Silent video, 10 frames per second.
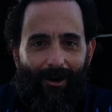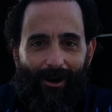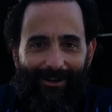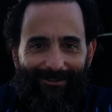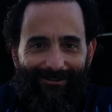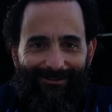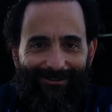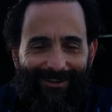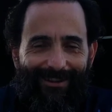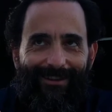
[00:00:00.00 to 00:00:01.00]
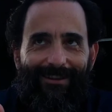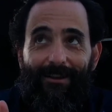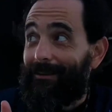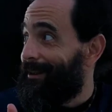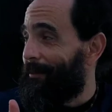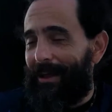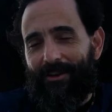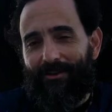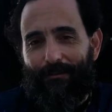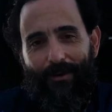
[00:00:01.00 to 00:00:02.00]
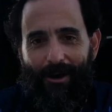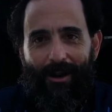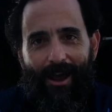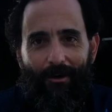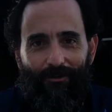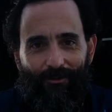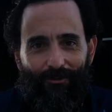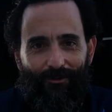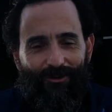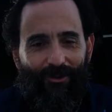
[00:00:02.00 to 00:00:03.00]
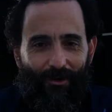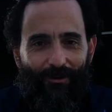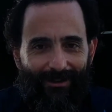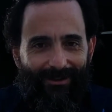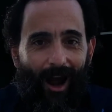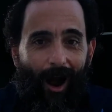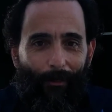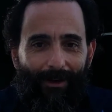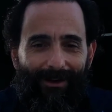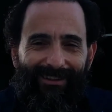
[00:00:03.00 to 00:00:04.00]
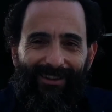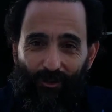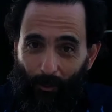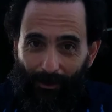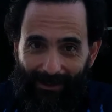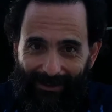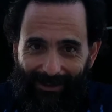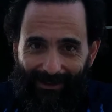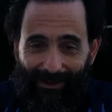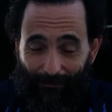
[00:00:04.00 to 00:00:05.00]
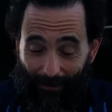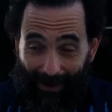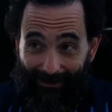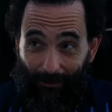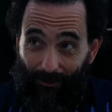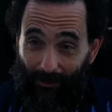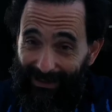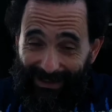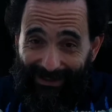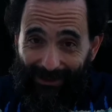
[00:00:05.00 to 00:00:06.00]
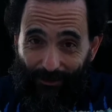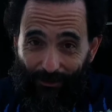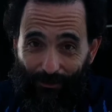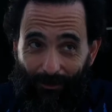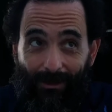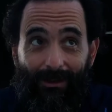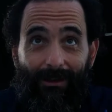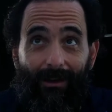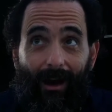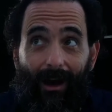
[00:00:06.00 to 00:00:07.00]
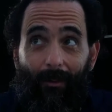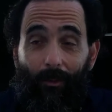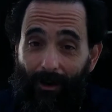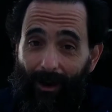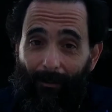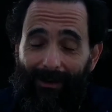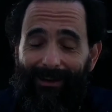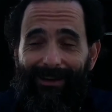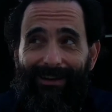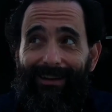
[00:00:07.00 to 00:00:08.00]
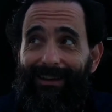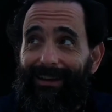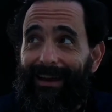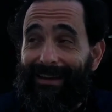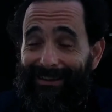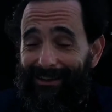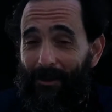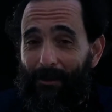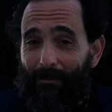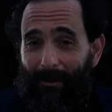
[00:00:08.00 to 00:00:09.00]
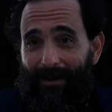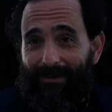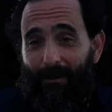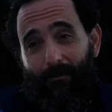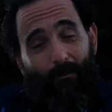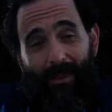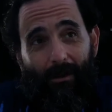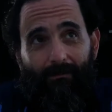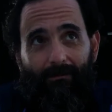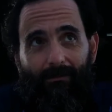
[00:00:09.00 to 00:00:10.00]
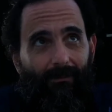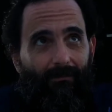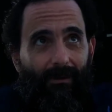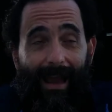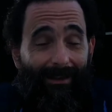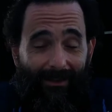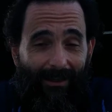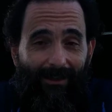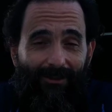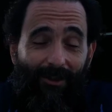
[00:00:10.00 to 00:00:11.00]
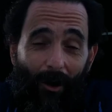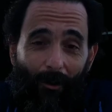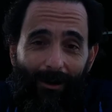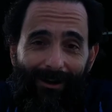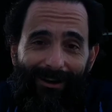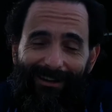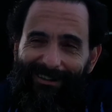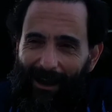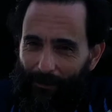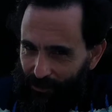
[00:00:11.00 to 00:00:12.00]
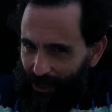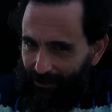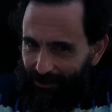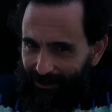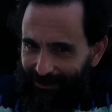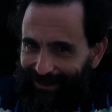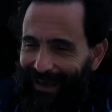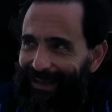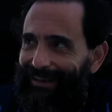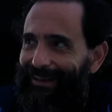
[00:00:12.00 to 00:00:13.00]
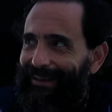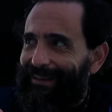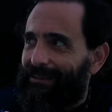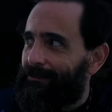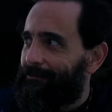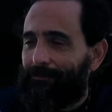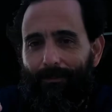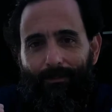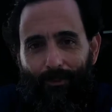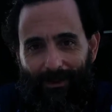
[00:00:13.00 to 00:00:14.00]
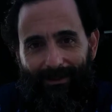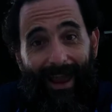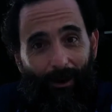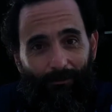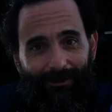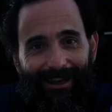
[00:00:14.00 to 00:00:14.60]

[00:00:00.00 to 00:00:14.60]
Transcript: right, he managed to figure out how to stow this top. Super easy. In fact, it was really easy to put up, and I did it by myself without asking. So now the challenge is, can I put it down